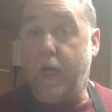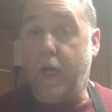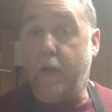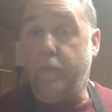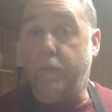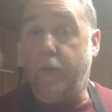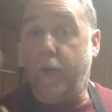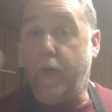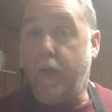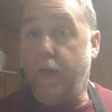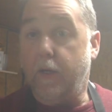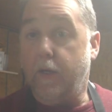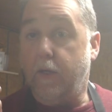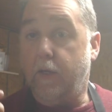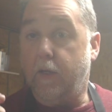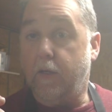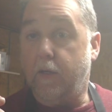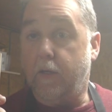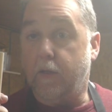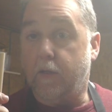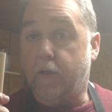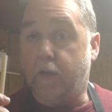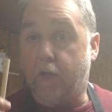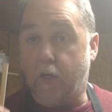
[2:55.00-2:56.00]
up
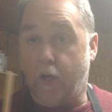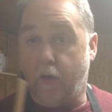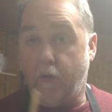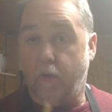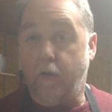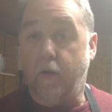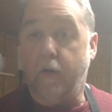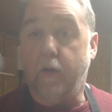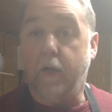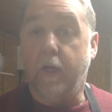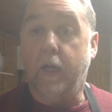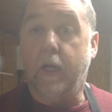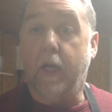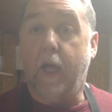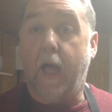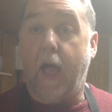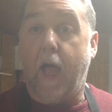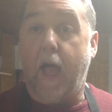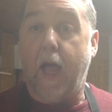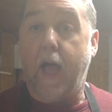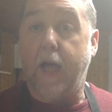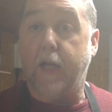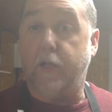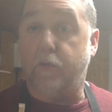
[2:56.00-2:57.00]
glue,
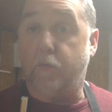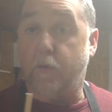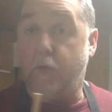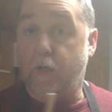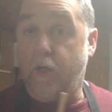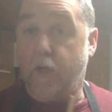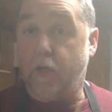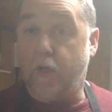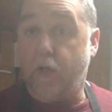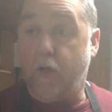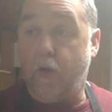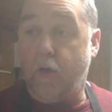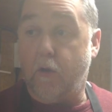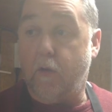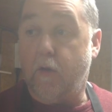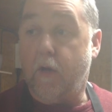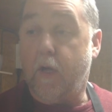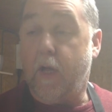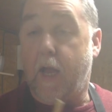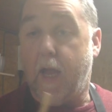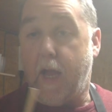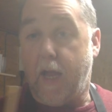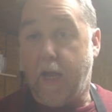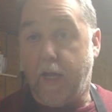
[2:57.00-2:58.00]
as we're going to do
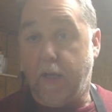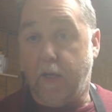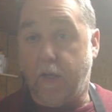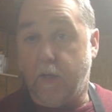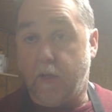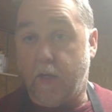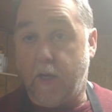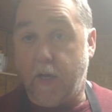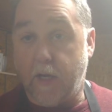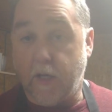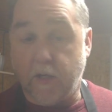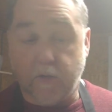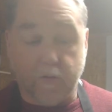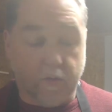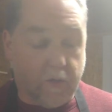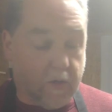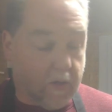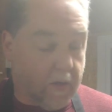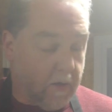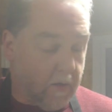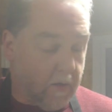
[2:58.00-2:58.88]
in the next